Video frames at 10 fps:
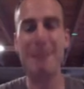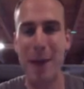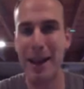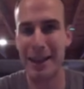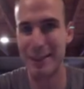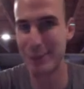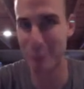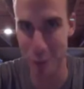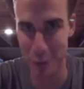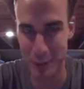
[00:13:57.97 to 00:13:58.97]
back in
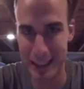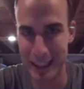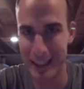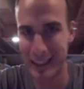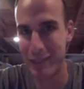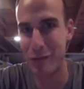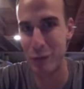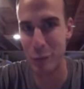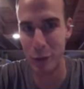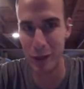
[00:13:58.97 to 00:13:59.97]
social media, if you
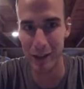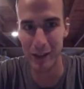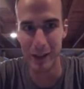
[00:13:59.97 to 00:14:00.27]
will,